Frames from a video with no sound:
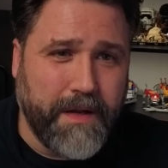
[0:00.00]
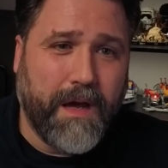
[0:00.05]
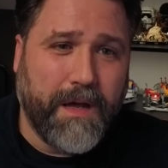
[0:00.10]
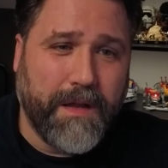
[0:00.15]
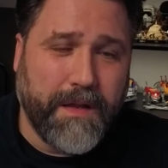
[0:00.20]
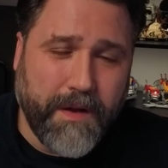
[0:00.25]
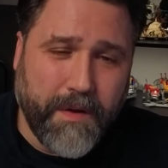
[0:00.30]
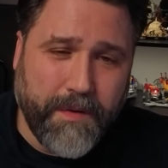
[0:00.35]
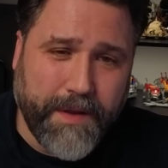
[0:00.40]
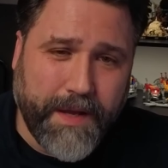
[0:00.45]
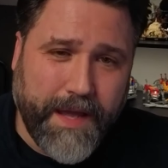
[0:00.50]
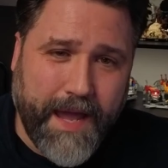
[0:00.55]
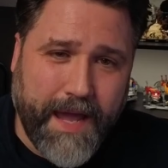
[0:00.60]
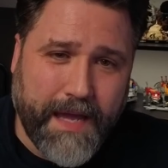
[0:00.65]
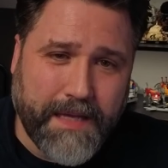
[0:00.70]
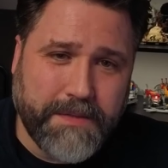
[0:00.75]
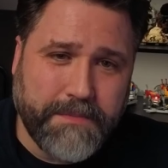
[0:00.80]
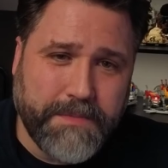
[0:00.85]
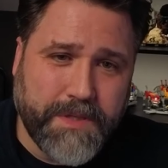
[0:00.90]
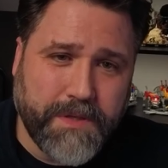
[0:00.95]
The
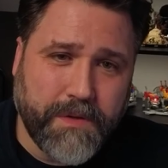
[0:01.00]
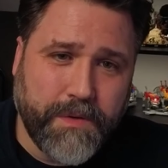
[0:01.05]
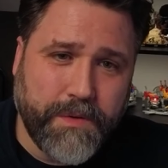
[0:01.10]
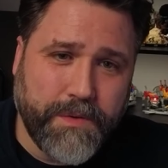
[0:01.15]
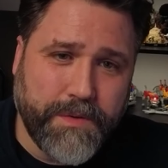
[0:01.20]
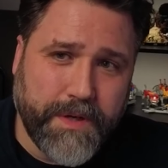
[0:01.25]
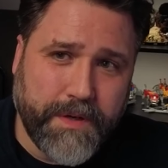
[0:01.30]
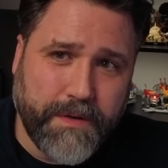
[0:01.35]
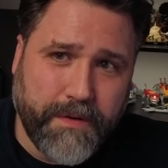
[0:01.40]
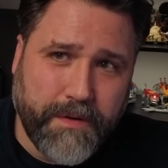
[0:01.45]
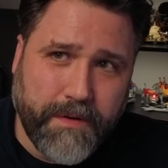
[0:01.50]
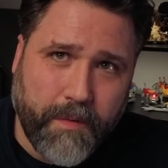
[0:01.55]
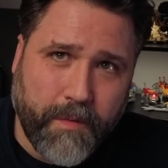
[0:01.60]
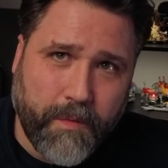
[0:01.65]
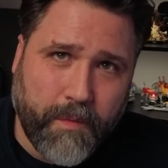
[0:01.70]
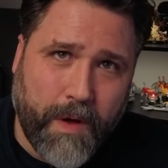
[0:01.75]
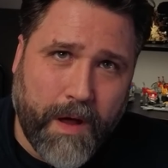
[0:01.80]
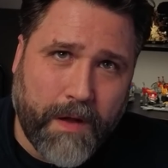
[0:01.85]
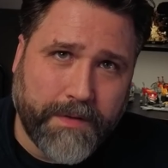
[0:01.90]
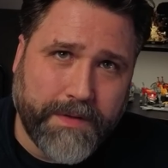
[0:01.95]
CAASM solution,
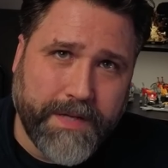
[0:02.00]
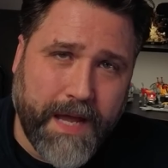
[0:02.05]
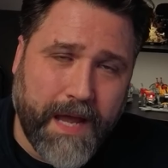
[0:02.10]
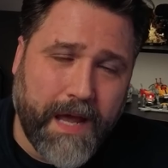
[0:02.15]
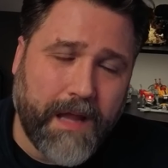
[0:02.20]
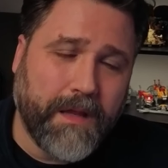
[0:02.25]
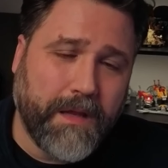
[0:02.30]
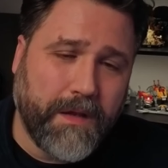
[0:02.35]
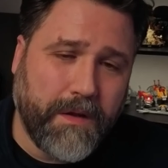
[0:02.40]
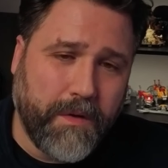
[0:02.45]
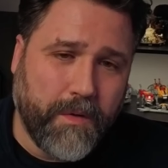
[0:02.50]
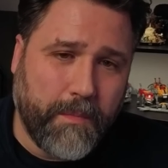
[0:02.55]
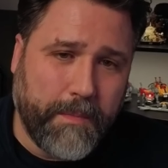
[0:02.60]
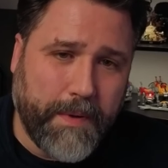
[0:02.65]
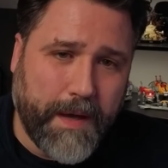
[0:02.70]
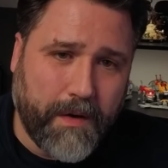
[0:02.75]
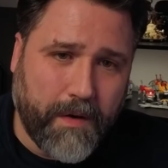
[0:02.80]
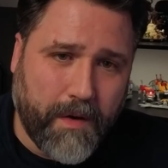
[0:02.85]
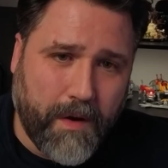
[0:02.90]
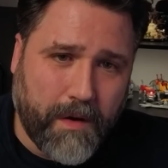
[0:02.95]
while telling you
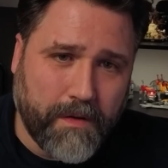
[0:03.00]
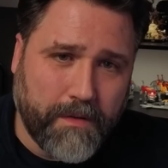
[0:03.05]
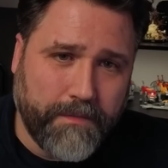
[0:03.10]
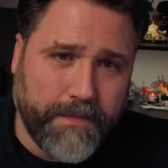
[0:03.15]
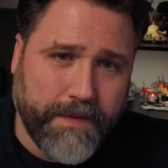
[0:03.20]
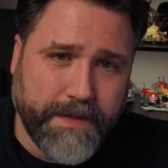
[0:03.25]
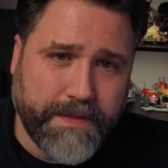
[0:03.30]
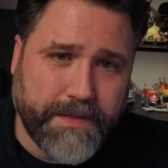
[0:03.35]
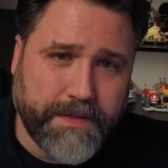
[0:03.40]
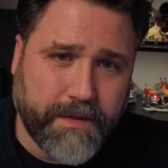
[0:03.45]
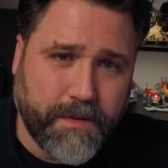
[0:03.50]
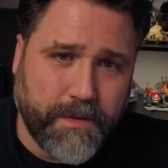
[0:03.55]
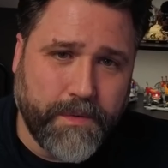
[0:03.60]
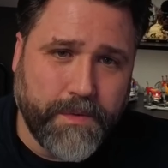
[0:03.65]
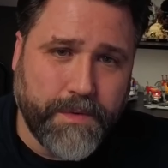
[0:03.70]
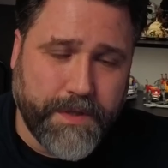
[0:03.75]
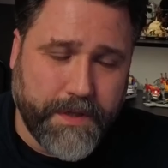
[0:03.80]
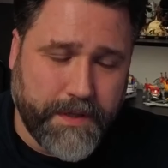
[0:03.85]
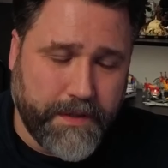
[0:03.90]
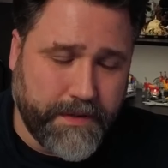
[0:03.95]
about all of these
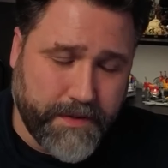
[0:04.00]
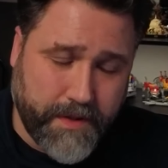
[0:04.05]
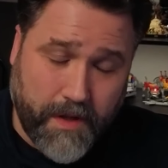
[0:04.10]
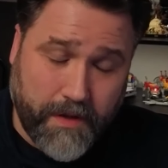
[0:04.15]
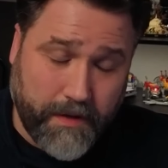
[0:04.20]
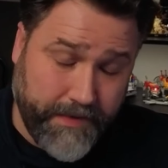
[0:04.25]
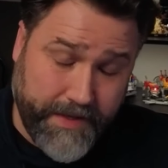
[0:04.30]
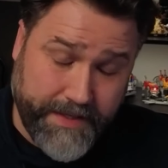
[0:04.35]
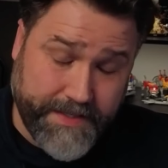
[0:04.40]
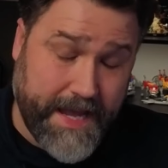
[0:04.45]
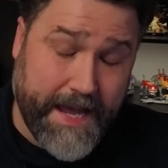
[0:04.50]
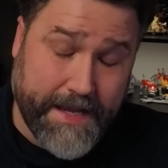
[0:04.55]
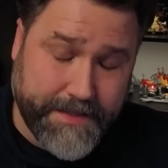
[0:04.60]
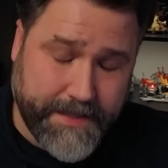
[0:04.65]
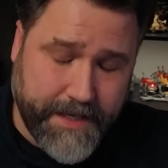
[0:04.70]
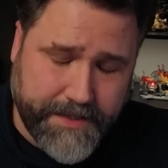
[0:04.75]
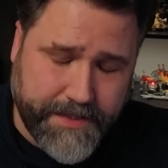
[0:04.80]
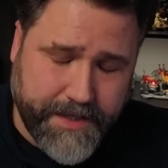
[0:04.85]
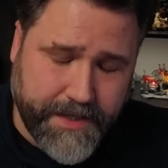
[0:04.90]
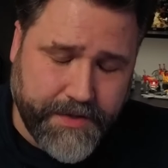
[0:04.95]
solutions, all of these
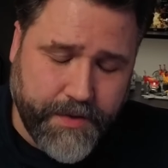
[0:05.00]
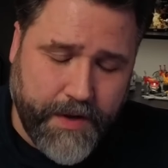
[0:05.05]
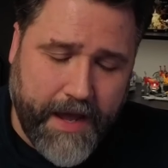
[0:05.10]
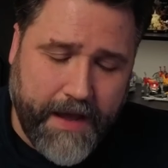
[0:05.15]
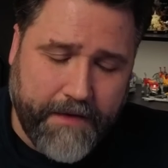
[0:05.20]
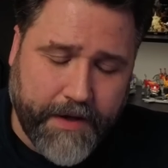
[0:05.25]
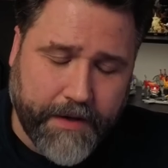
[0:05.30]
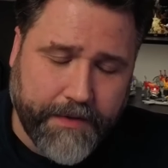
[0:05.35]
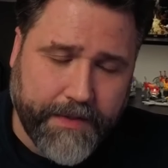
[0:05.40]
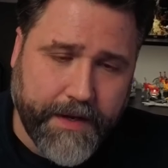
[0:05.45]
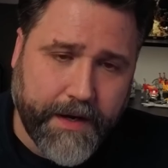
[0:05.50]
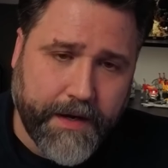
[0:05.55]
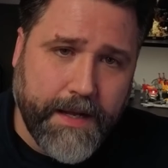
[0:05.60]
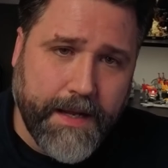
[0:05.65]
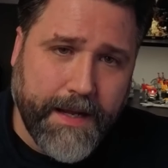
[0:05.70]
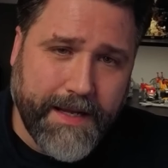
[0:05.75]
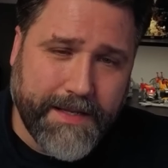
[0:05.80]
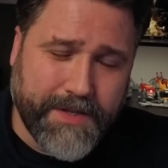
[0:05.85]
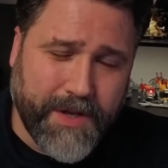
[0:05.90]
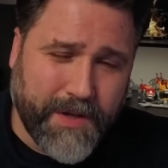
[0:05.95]
assets that you have out there,
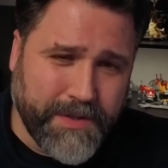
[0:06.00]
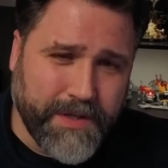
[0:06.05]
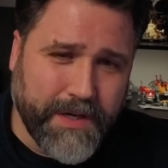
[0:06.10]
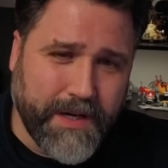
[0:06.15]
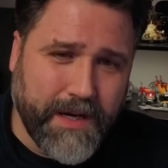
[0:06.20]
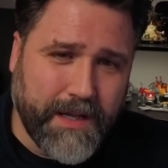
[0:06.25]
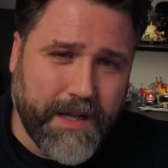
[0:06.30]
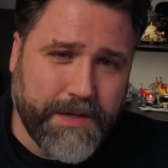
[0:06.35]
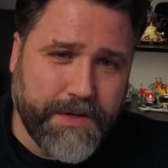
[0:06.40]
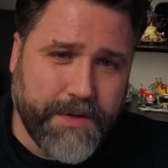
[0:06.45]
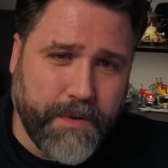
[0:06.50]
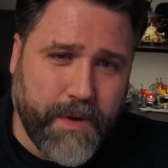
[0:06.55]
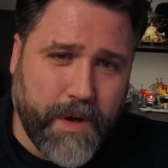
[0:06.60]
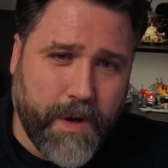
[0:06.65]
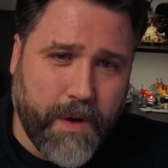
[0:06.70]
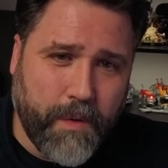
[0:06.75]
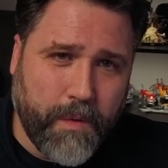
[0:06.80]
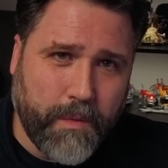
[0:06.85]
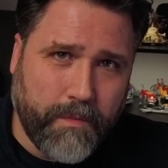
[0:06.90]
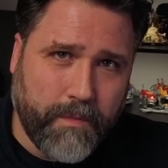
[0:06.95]
it's also going to let you
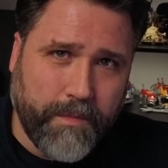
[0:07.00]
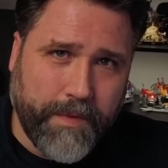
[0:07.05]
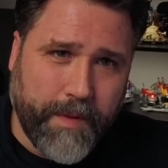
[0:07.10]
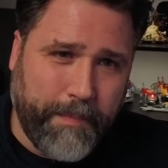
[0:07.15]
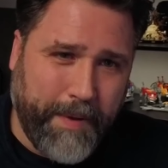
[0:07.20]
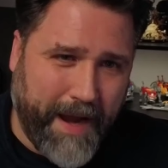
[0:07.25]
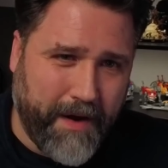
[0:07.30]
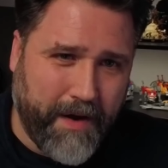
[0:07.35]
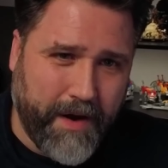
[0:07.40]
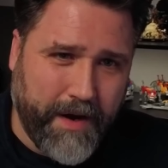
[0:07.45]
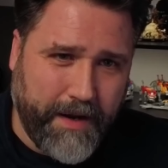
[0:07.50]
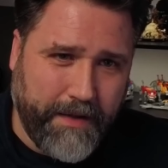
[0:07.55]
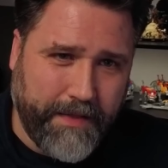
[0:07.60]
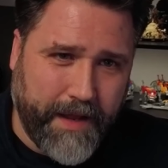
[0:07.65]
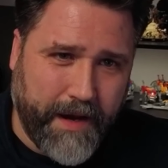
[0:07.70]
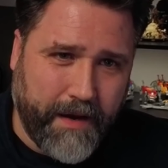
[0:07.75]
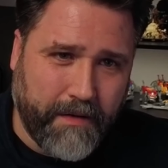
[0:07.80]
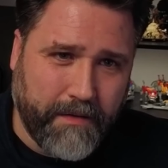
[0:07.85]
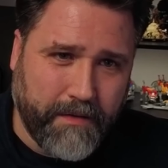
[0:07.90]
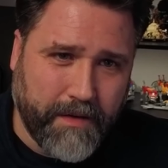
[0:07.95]
know the parity
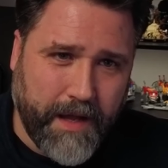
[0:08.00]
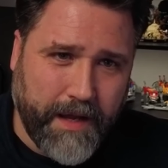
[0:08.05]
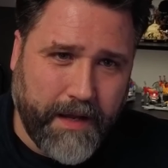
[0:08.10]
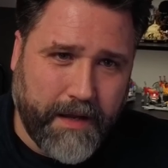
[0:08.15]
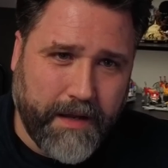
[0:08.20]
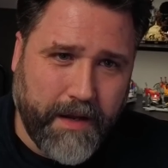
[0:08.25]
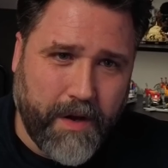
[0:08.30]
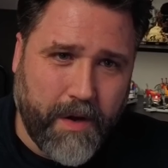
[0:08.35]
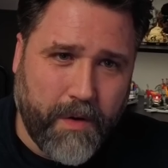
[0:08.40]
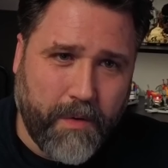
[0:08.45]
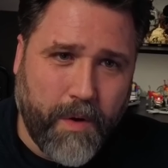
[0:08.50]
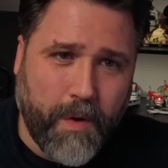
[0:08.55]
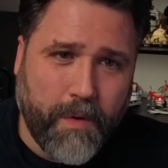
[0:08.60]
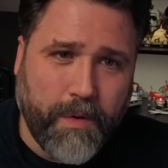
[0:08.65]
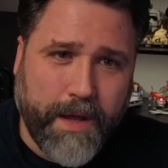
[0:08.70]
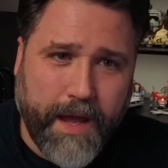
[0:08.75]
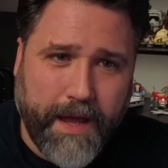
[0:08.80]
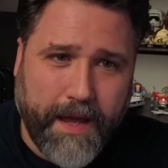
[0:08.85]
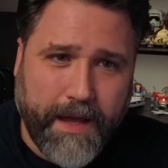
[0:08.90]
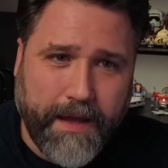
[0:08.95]
there. Like,
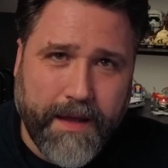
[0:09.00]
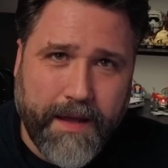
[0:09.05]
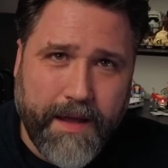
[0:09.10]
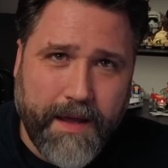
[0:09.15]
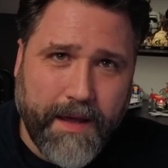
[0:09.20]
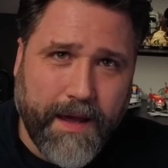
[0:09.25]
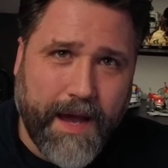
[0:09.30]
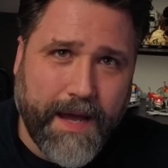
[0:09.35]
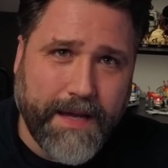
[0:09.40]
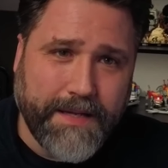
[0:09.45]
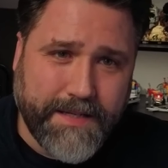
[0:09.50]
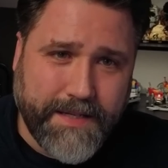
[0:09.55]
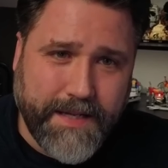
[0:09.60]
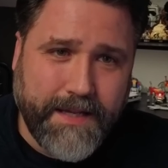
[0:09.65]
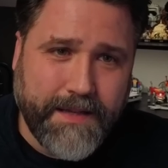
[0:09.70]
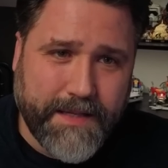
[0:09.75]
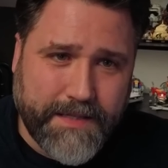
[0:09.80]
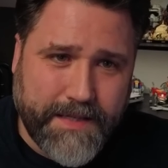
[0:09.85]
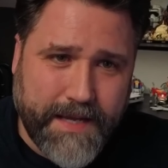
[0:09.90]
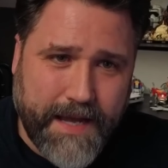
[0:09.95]
okay, I see
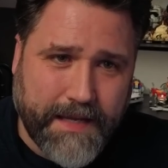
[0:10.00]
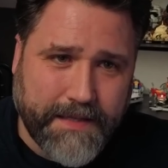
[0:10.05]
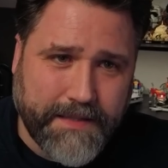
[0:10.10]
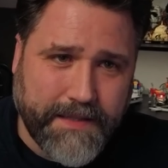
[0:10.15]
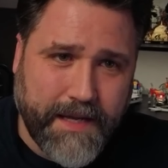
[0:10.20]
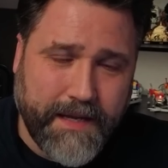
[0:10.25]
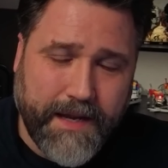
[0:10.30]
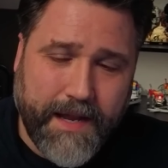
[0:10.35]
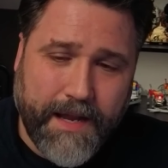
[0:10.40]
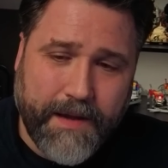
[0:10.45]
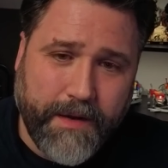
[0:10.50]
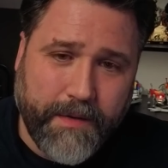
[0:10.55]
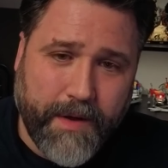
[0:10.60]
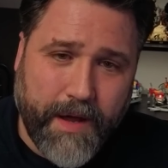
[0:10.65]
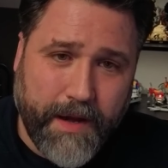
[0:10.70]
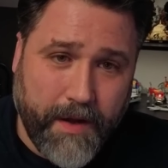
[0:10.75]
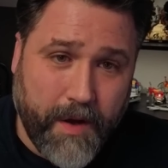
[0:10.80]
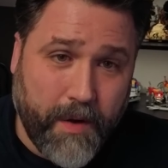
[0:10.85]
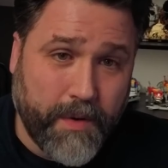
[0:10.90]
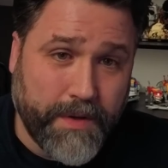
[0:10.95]
this asset and
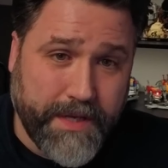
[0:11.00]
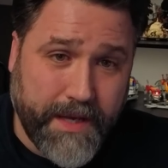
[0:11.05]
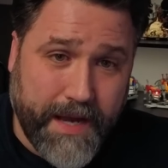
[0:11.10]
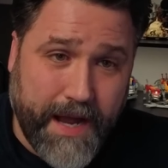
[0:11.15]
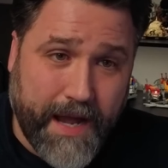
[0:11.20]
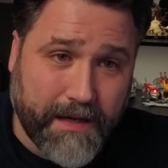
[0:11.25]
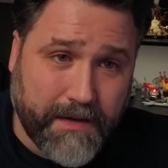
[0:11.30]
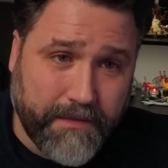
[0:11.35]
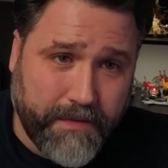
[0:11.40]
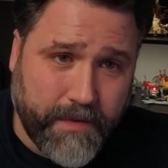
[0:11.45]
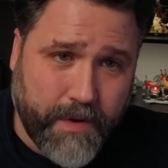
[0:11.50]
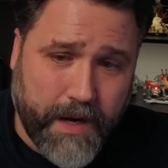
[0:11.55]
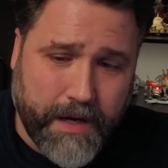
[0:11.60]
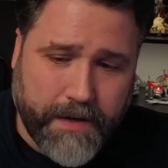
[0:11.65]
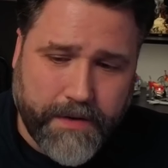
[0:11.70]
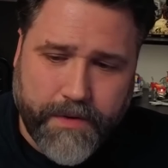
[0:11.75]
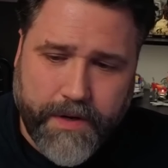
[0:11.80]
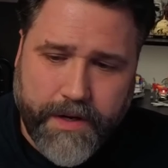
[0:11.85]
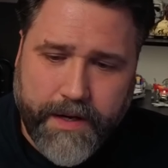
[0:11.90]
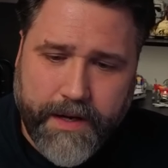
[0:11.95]
I know it's in Active
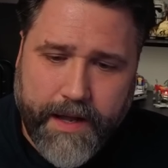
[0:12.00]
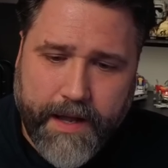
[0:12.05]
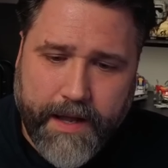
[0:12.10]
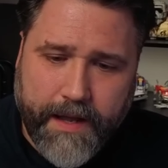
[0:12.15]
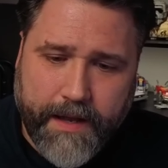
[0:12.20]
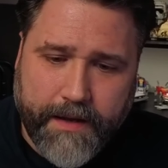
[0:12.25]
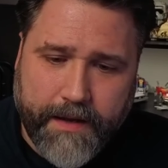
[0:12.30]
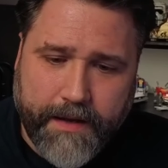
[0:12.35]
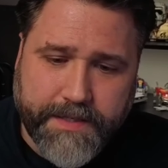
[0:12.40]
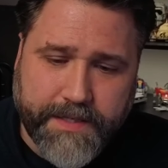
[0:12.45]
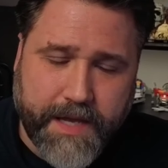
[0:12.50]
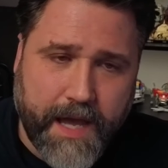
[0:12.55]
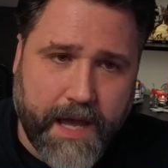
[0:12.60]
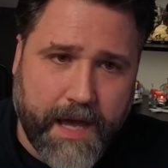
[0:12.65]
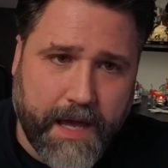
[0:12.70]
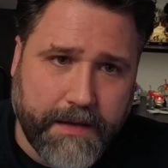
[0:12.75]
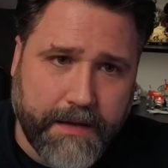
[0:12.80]
Directory and it's got